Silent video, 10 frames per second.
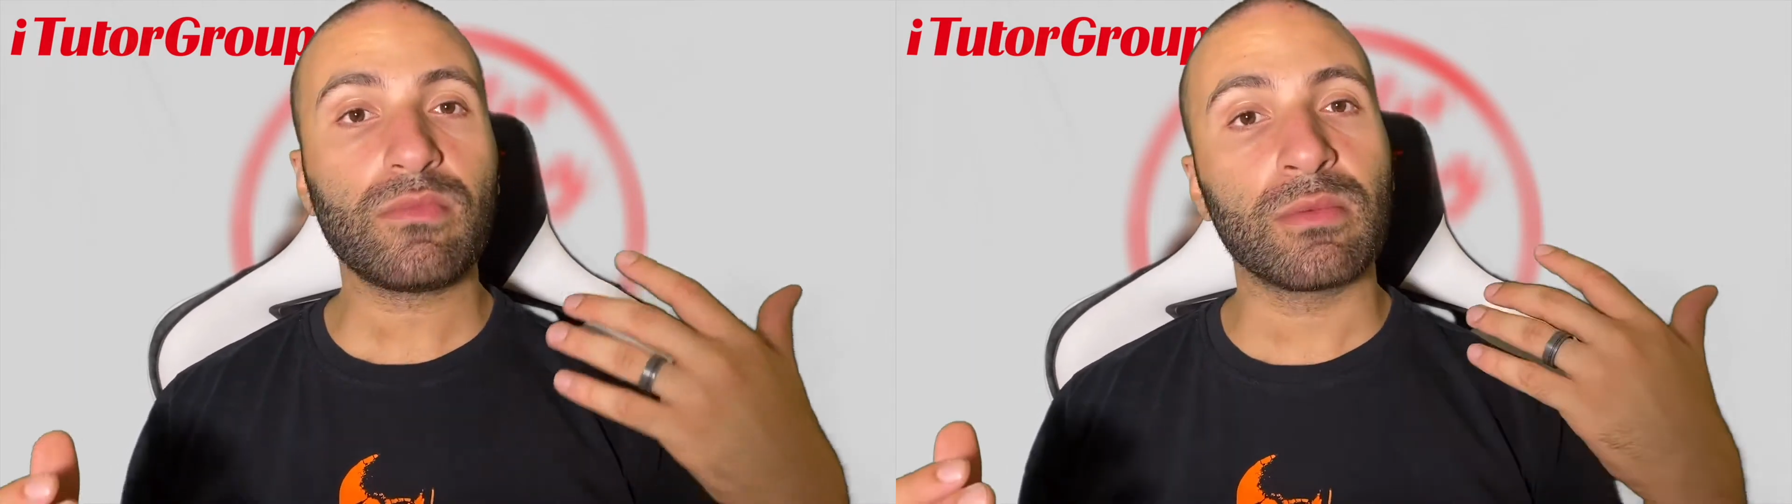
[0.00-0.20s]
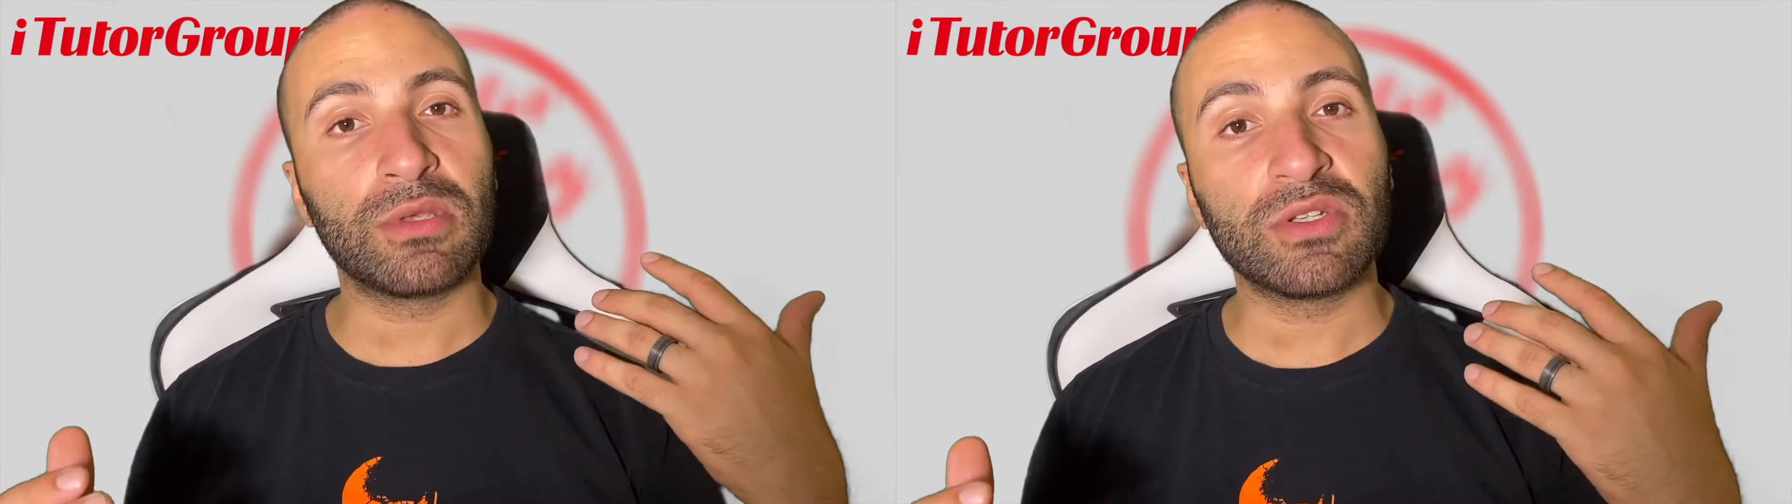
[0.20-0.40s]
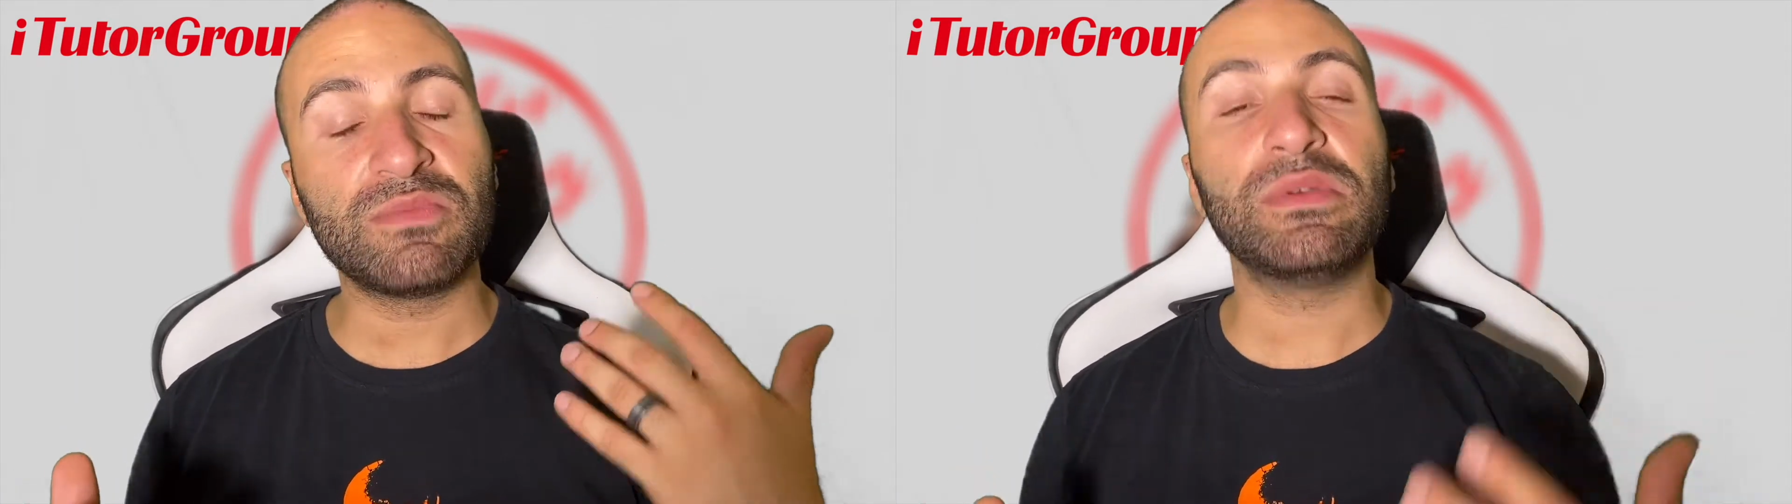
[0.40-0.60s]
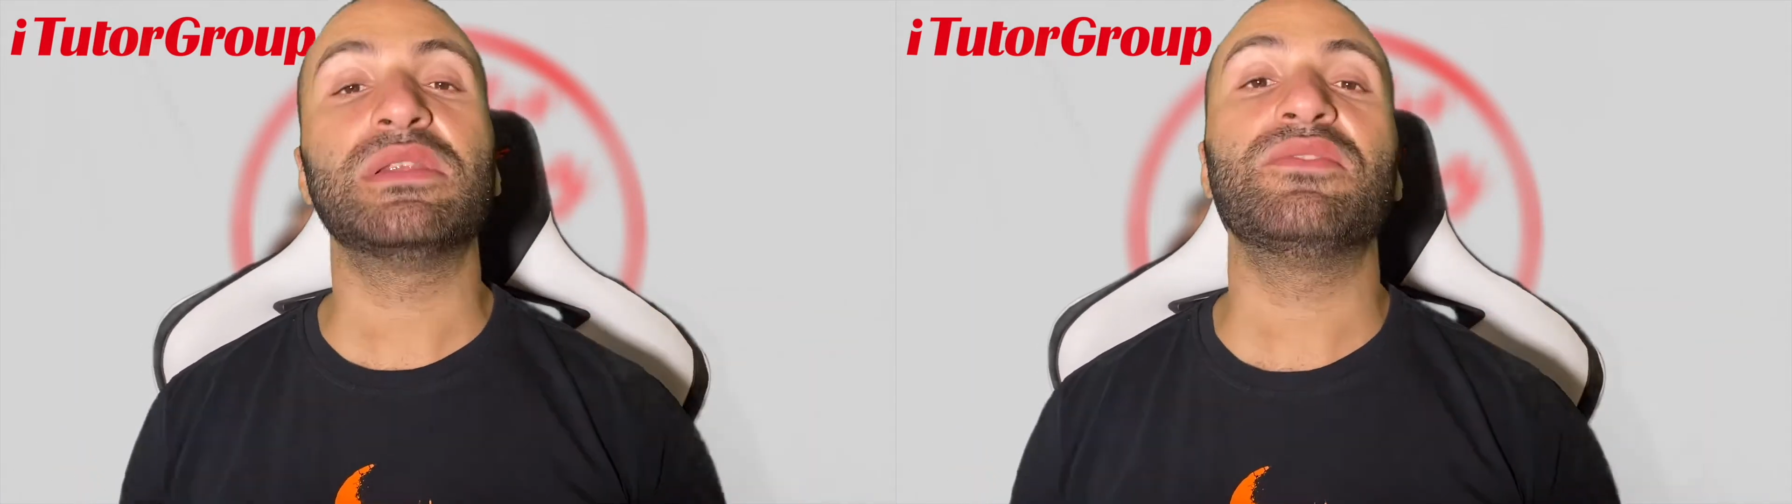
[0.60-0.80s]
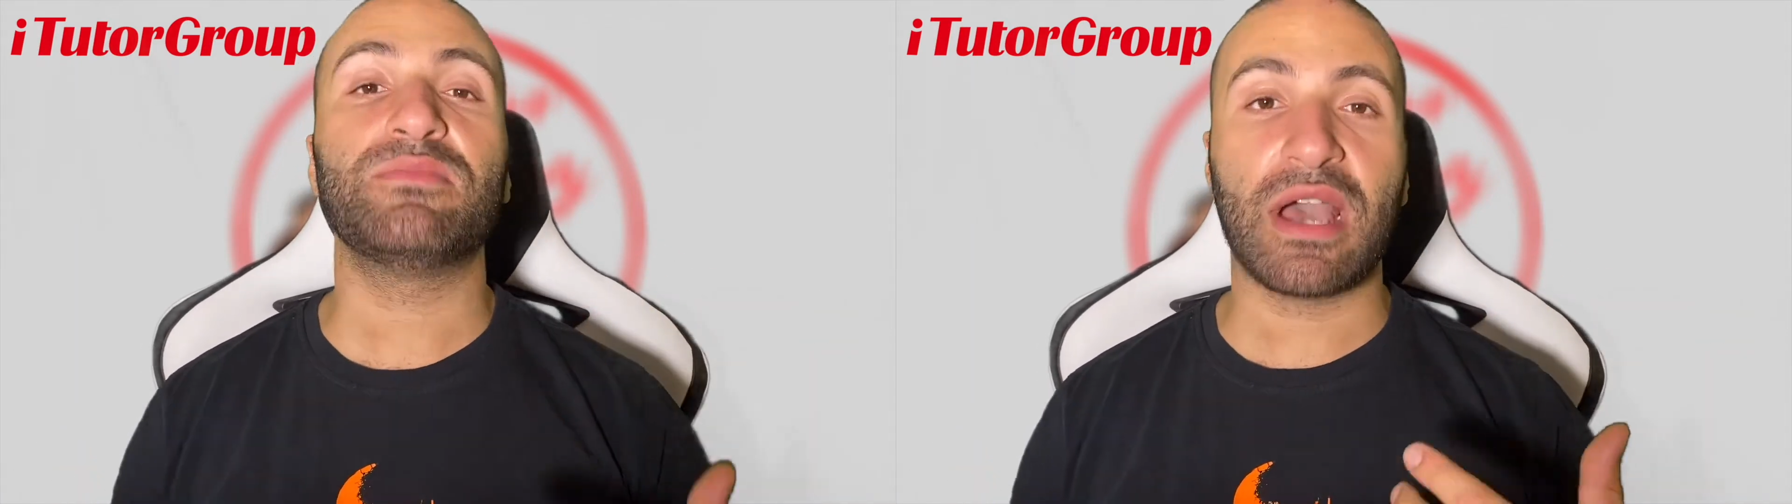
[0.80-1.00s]
Because
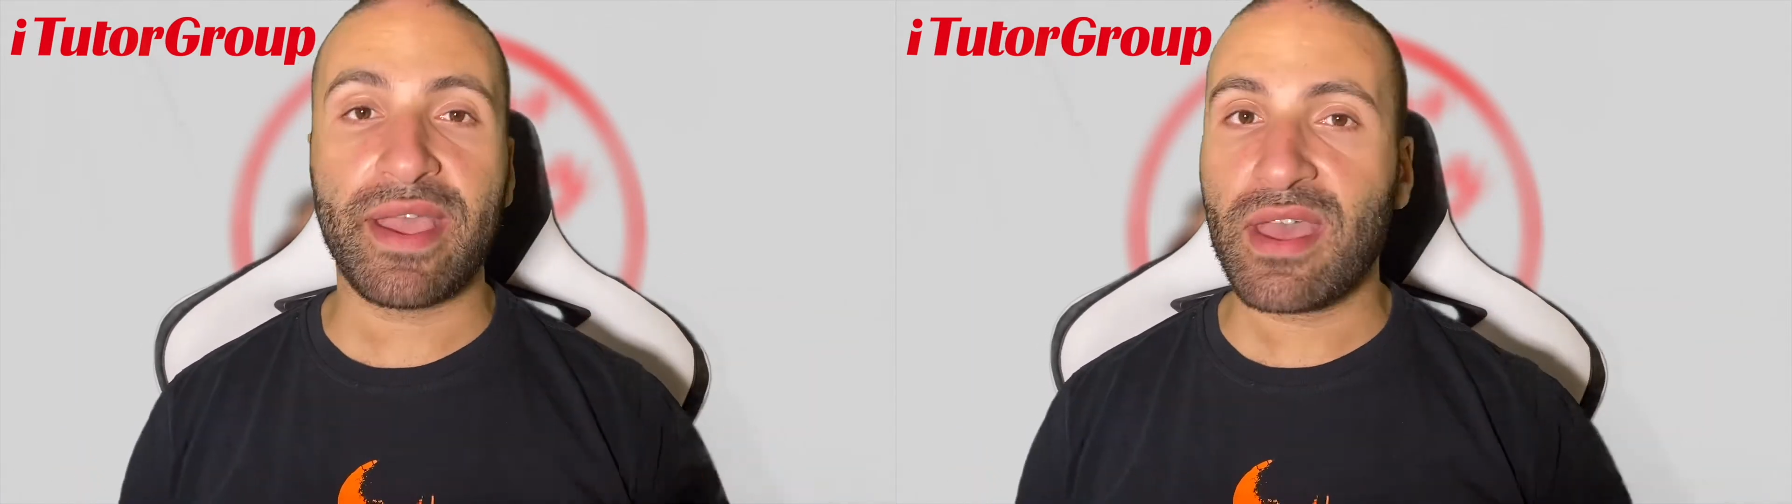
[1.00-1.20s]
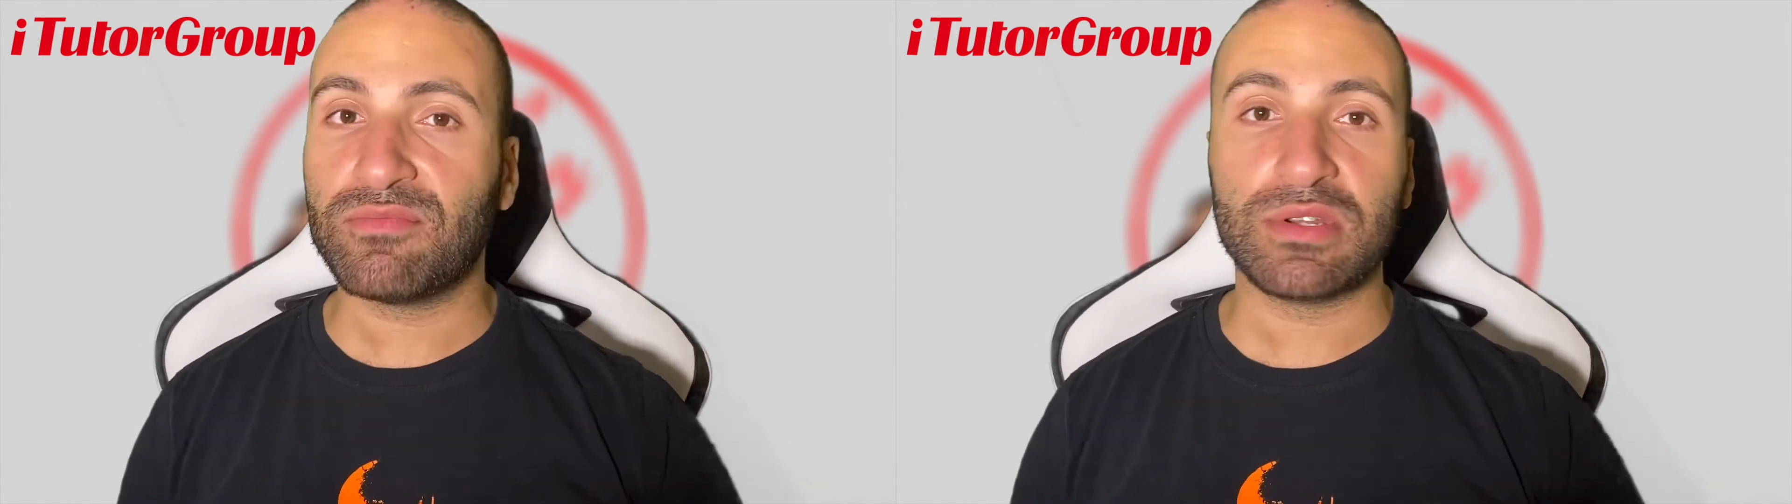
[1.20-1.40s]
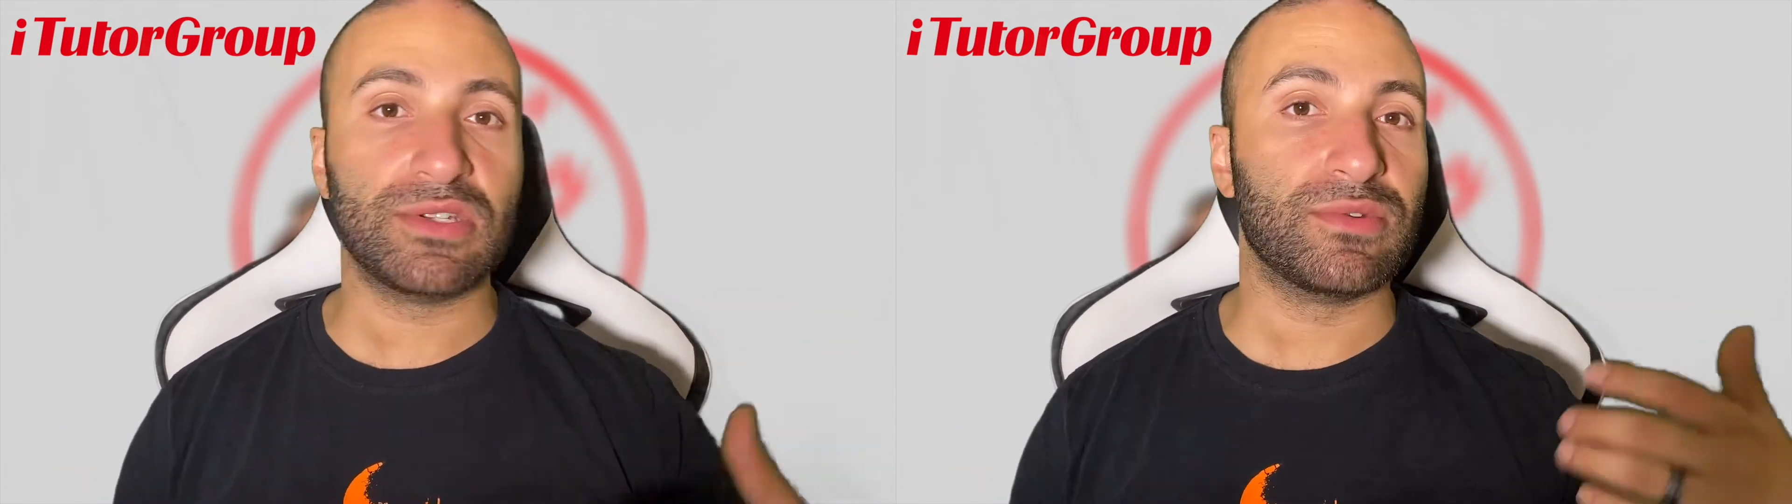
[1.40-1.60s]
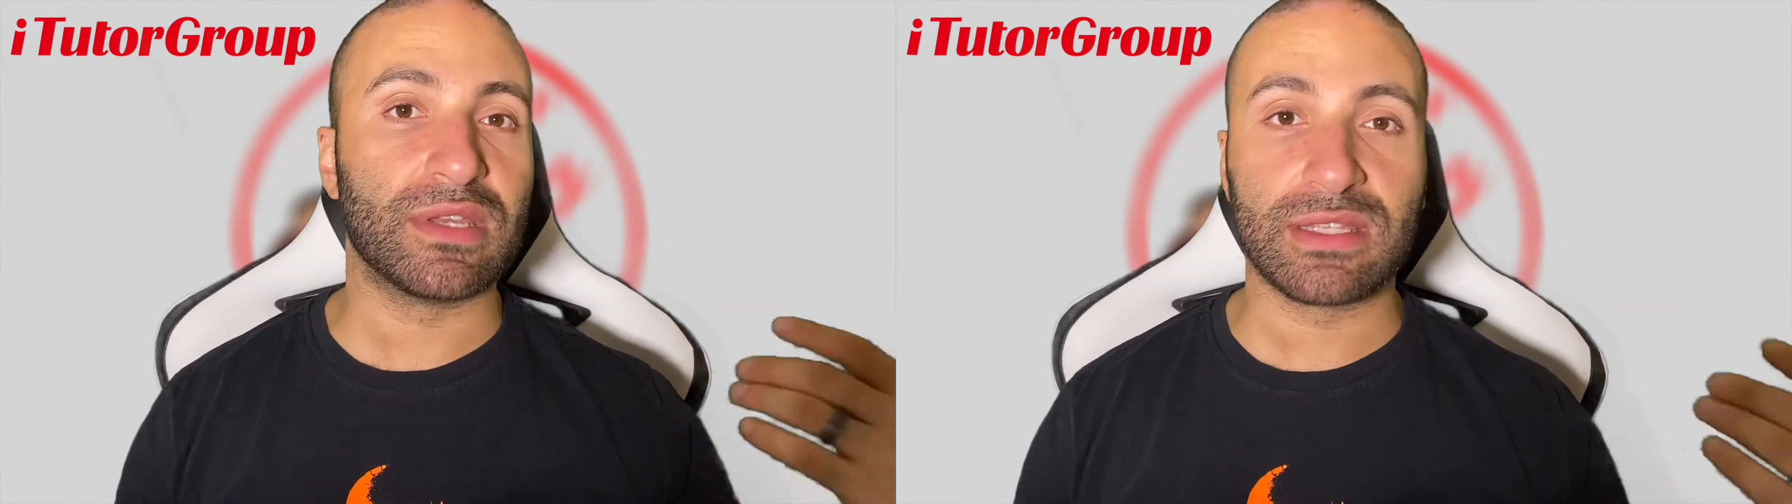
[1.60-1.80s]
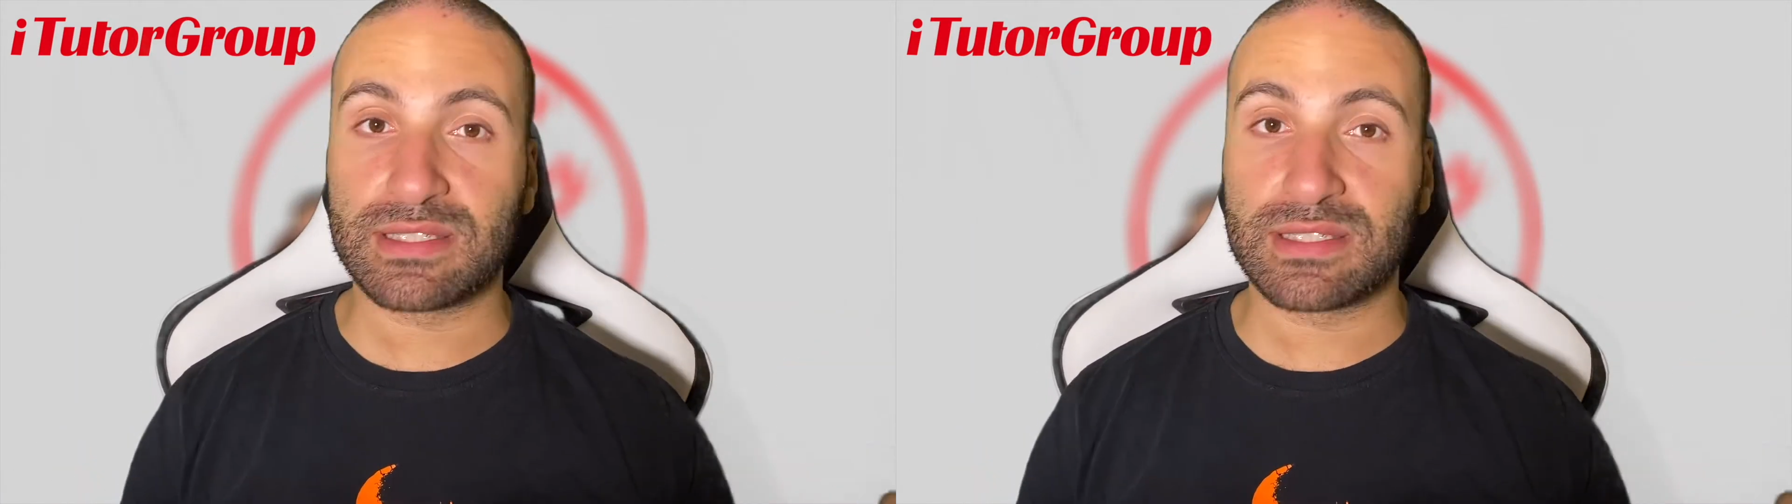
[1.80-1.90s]
believe me, I have been doing